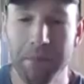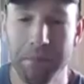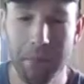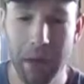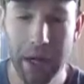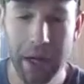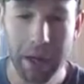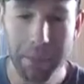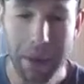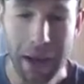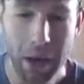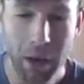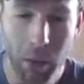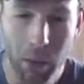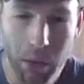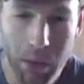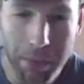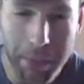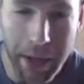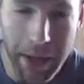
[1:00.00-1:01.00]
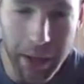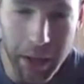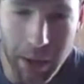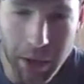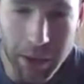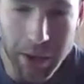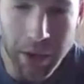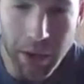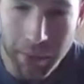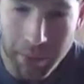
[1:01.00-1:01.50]
Many powder horn
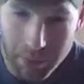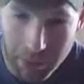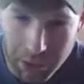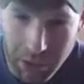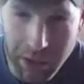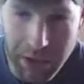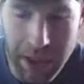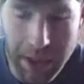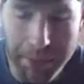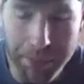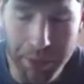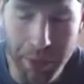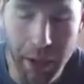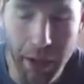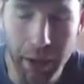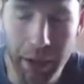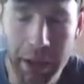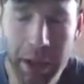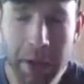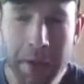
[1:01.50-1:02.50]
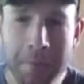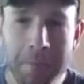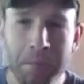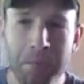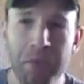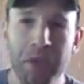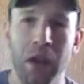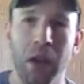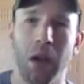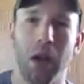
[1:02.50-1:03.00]
makers, contemporary,
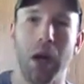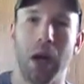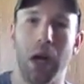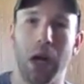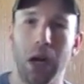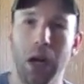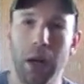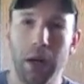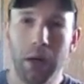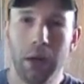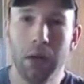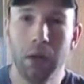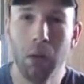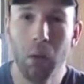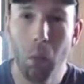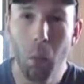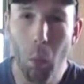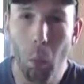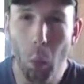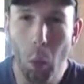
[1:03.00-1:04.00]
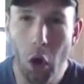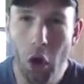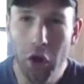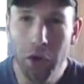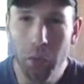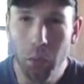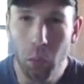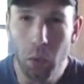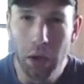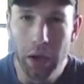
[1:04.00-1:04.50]

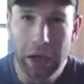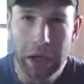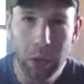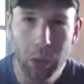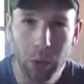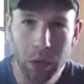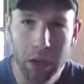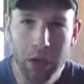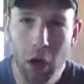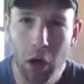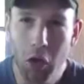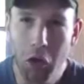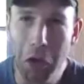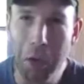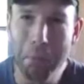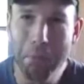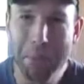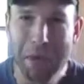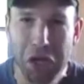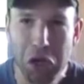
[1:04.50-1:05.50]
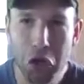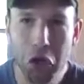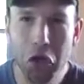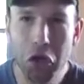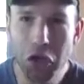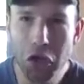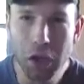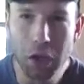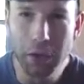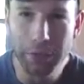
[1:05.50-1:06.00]
want what you would call a mirror
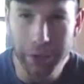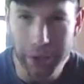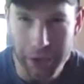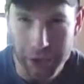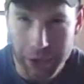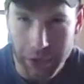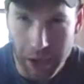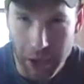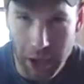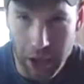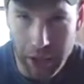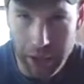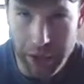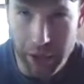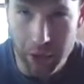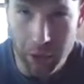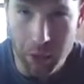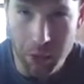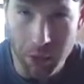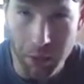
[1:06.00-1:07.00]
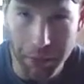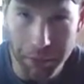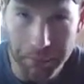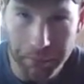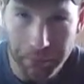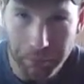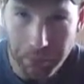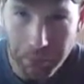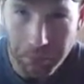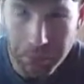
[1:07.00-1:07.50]
surface on your horn.
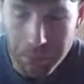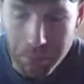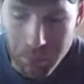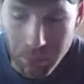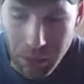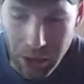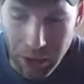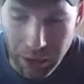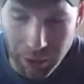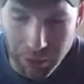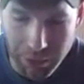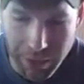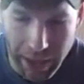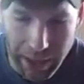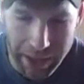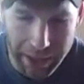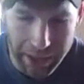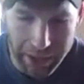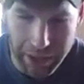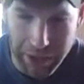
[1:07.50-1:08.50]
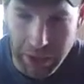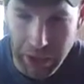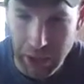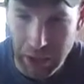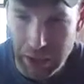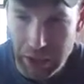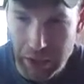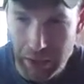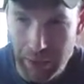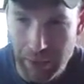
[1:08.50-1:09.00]
That is
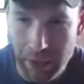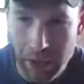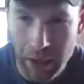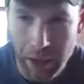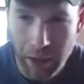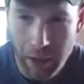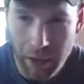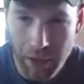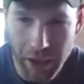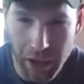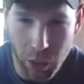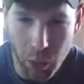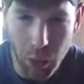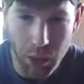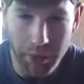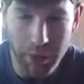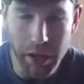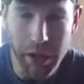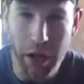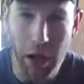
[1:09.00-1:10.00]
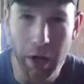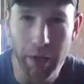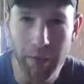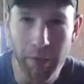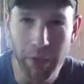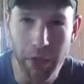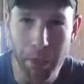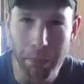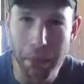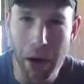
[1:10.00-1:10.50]
the equivalent
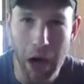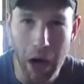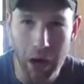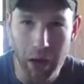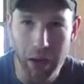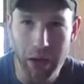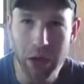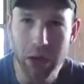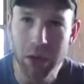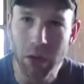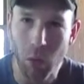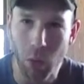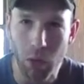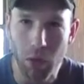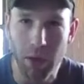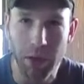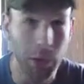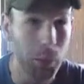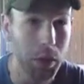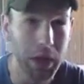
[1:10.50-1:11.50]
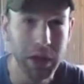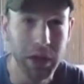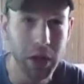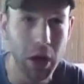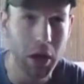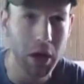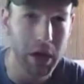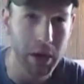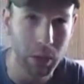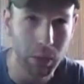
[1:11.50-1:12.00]
of the polished horn that we
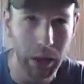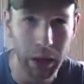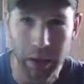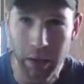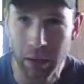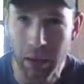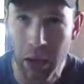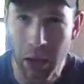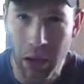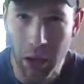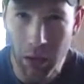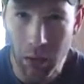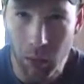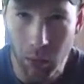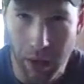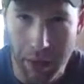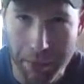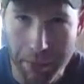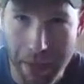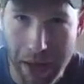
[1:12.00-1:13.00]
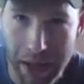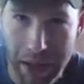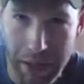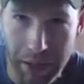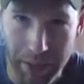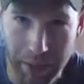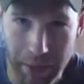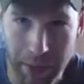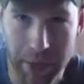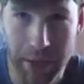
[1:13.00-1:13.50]
started with when
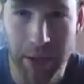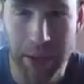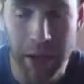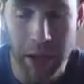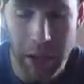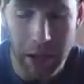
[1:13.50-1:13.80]
making this.